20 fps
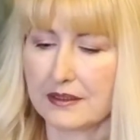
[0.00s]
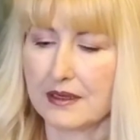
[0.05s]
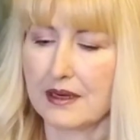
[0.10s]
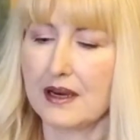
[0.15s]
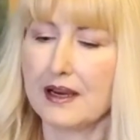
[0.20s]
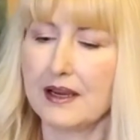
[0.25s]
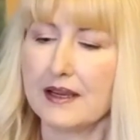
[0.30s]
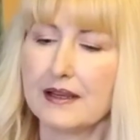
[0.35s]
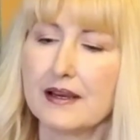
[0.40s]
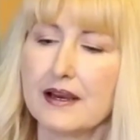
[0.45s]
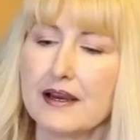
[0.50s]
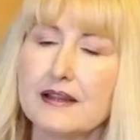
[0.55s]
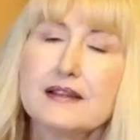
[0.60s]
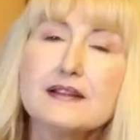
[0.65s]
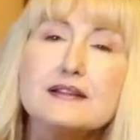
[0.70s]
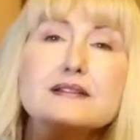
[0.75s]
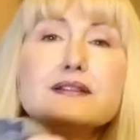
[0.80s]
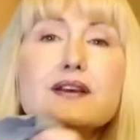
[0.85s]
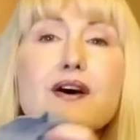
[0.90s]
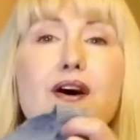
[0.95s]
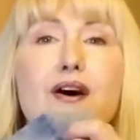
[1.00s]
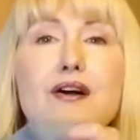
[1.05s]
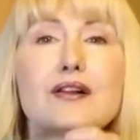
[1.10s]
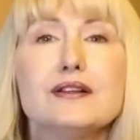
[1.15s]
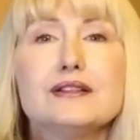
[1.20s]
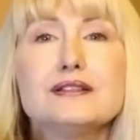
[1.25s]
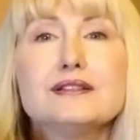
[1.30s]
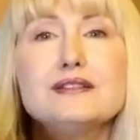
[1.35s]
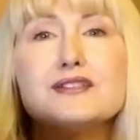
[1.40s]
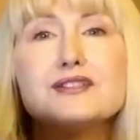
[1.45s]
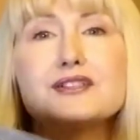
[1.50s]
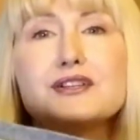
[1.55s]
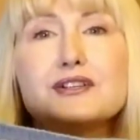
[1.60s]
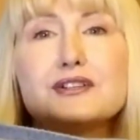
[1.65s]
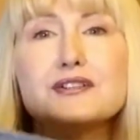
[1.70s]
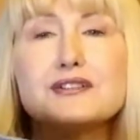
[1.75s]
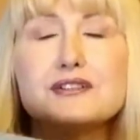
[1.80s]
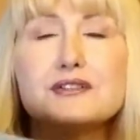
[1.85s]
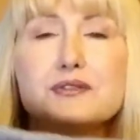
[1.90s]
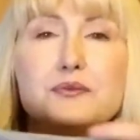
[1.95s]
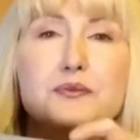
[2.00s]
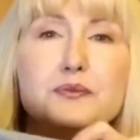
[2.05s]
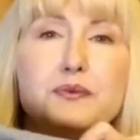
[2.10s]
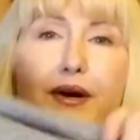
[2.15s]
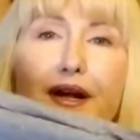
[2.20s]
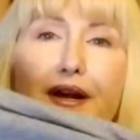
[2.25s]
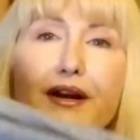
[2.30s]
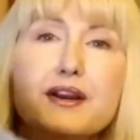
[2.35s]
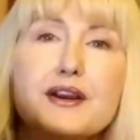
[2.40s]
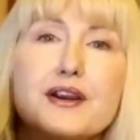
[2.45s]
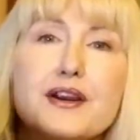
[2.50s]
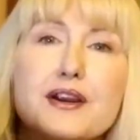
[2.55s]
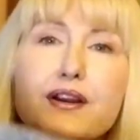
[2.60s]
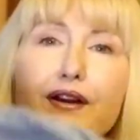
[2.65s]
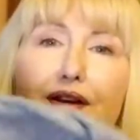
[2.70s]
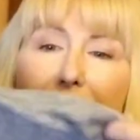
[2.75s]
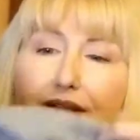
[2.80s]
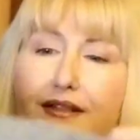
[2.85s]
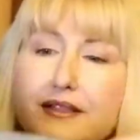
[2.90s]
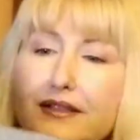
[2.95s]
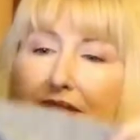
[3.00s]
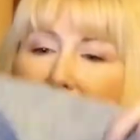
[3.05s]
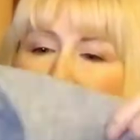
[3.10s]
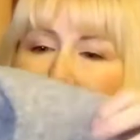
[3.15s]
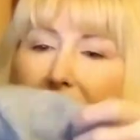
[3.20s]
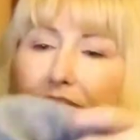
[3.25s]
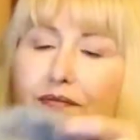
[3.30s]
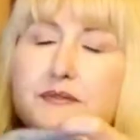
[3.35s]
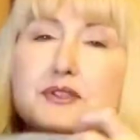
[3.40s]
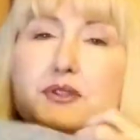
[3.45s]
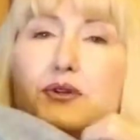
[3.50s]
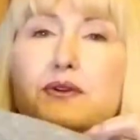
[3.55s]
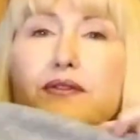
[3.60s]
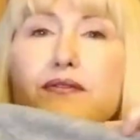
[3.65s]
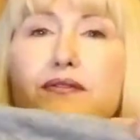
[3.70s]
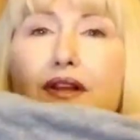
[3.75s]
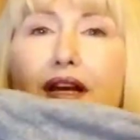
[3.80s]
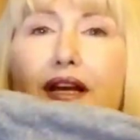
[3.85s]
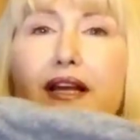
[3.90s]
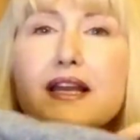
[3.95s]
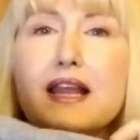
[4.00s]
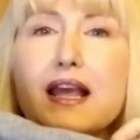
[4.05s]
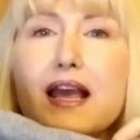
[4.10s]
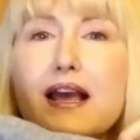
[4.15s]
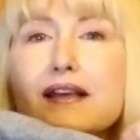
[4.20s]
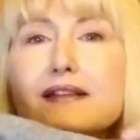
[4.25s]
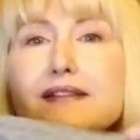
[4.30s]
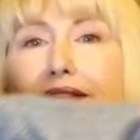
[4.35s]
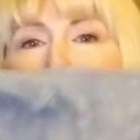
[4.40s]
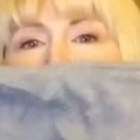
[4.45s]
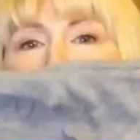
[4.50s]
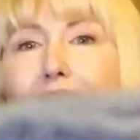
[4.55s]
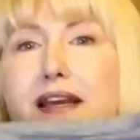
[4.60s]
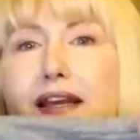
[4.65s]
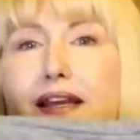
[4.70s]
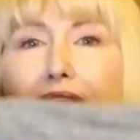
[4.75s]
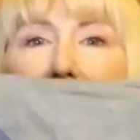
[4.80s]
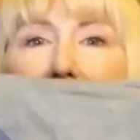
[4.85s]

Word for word: I got this Hollister sweater. It's sort of like an Aztec